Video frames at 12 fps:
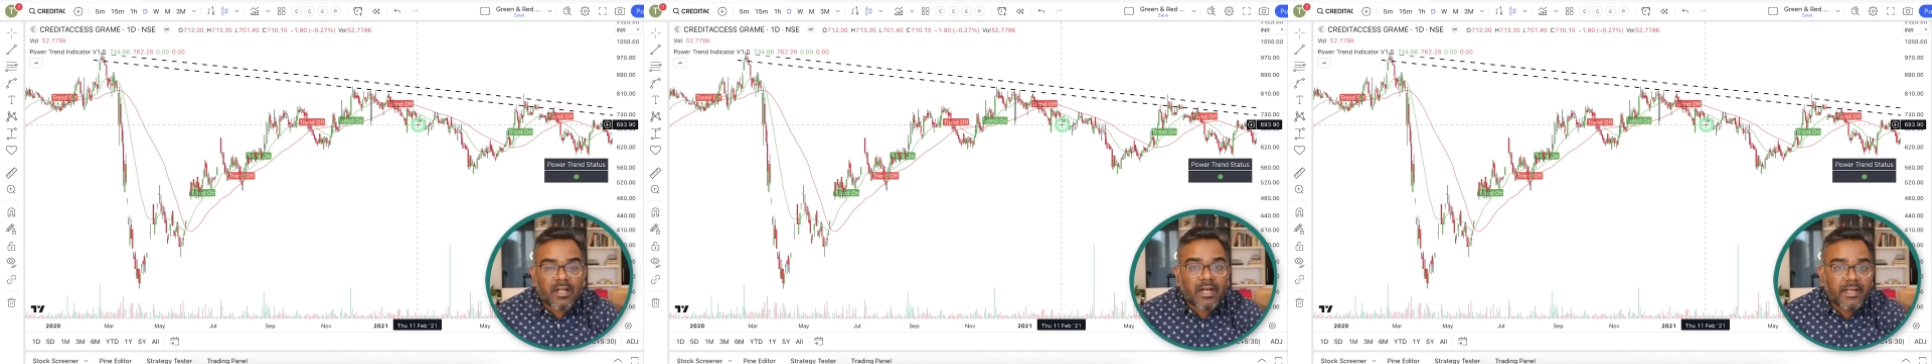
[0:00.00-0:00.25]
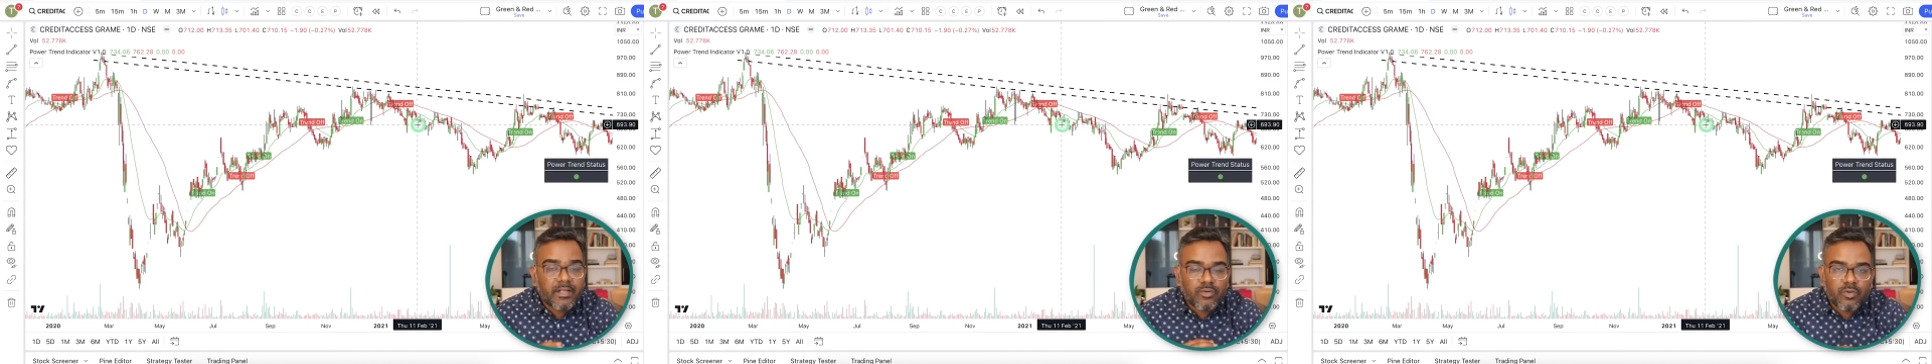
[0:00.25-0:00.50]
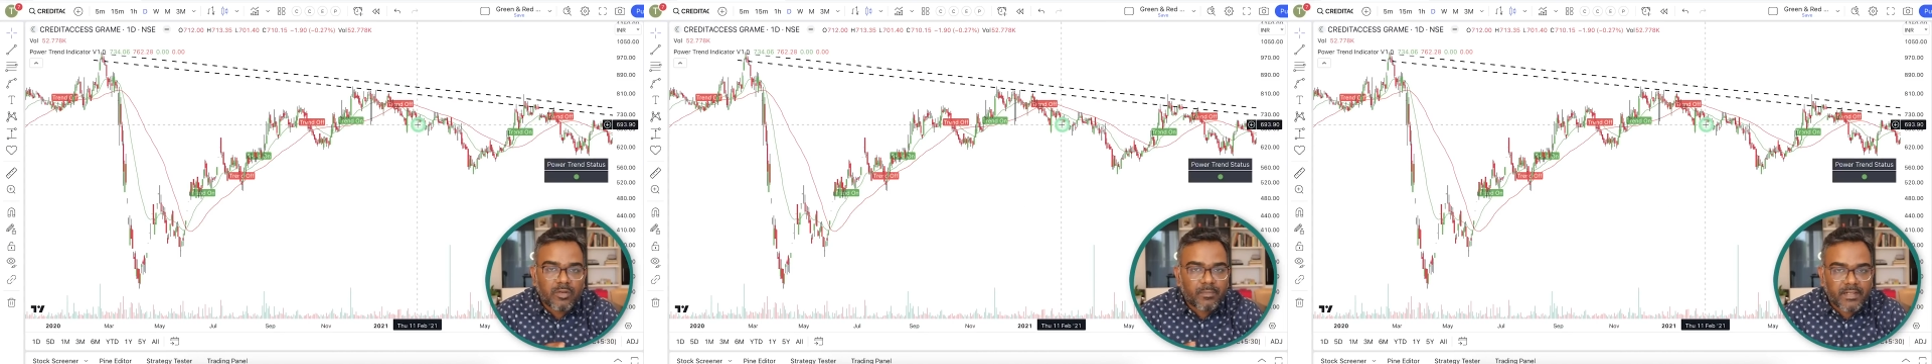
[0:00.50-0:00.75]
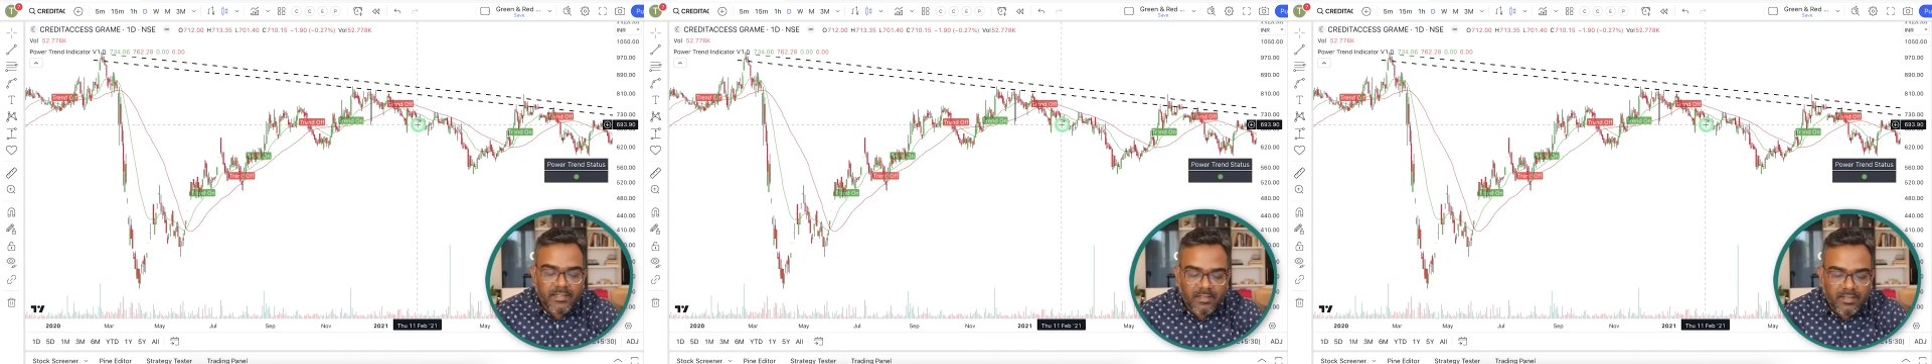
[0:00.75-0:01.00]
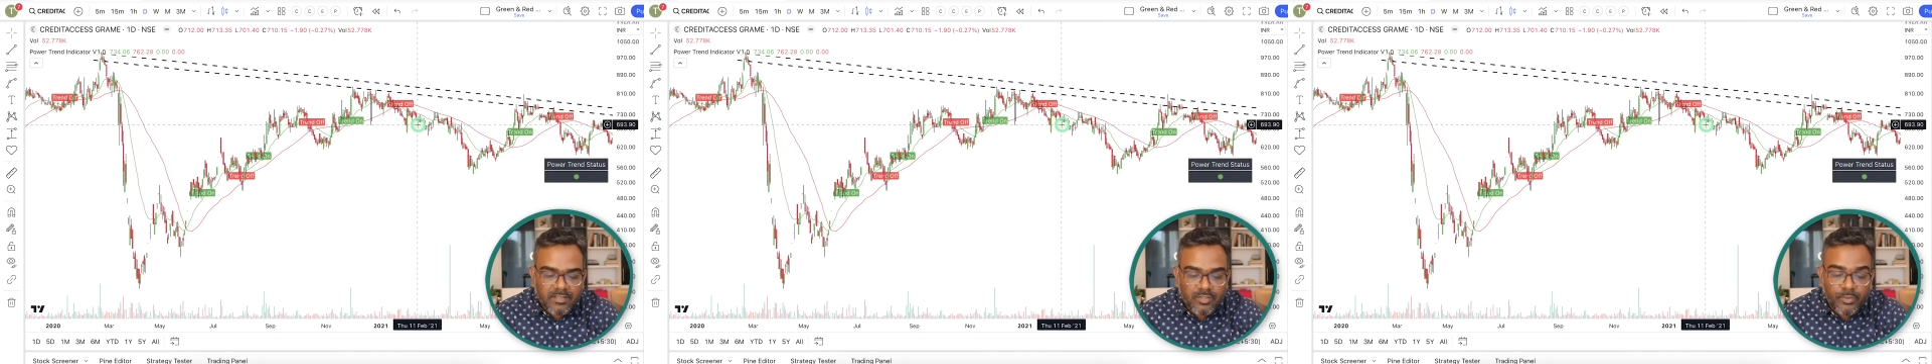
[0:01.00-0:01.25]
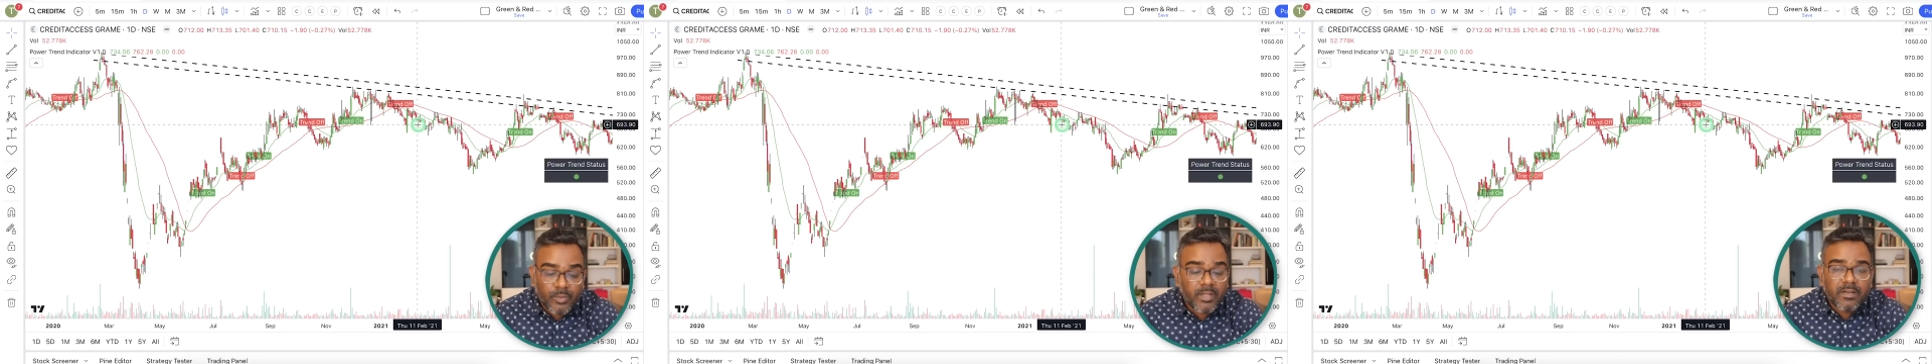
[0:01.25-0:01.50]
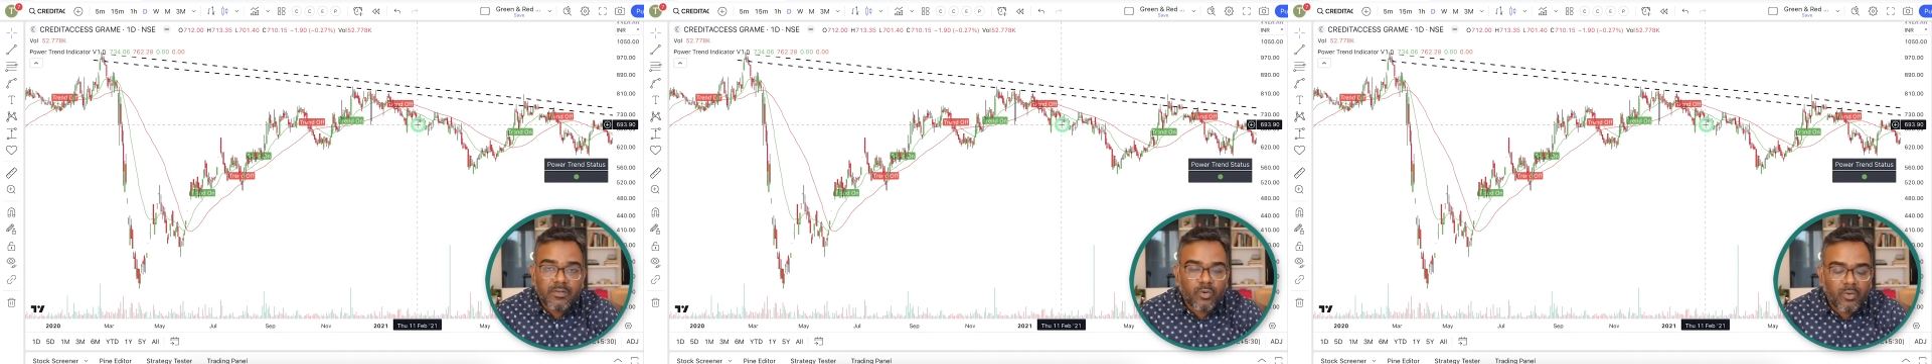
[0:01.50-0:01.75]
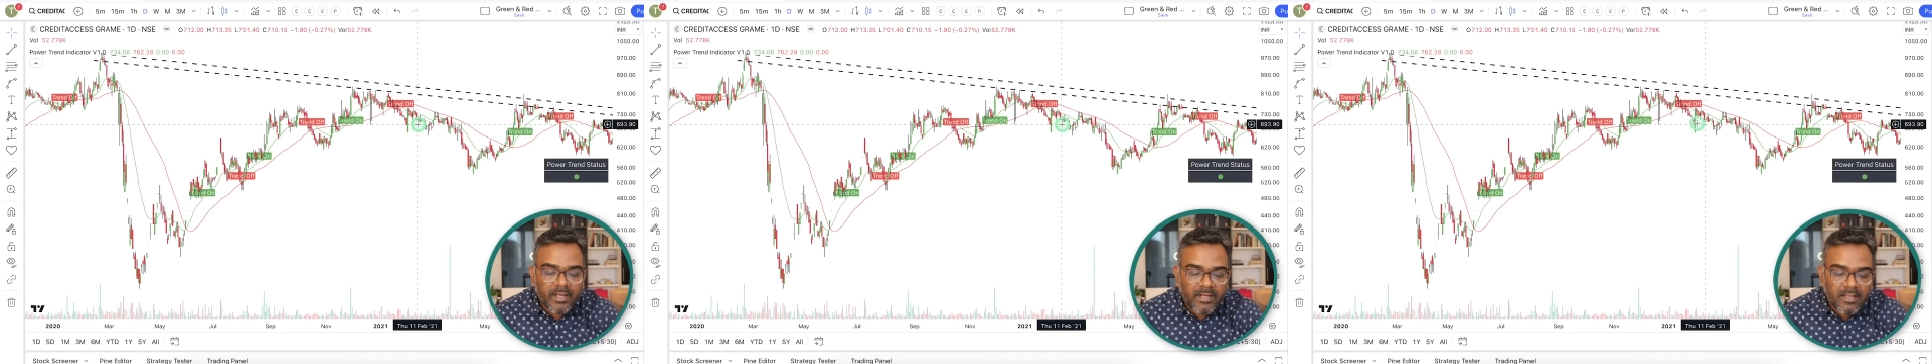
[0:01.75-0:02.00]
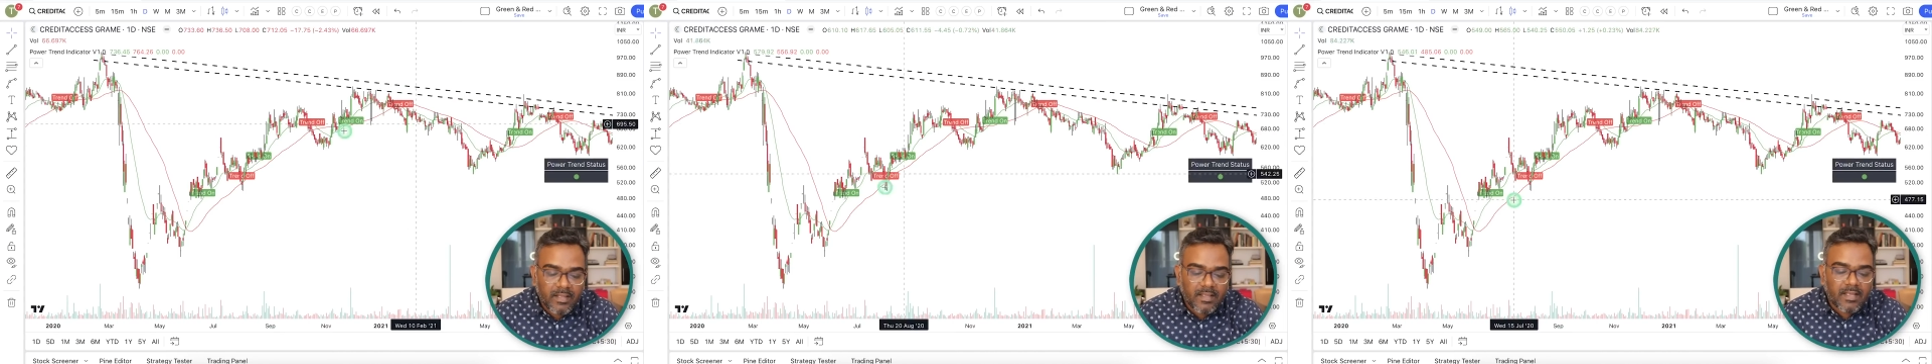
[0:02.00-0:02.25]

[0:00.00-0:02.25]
I would not buy at least. Now you can go ahead